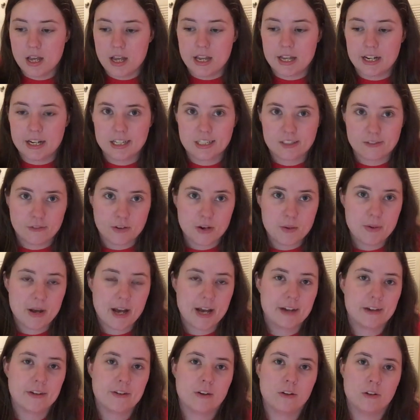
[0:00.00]
It is a free
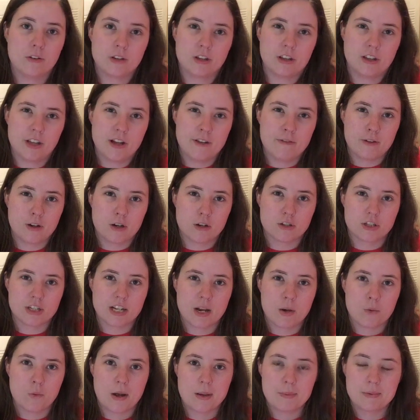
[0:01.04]
pattern on the Love
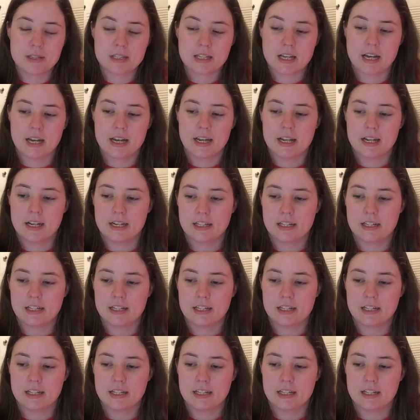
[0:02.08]
Crochet website,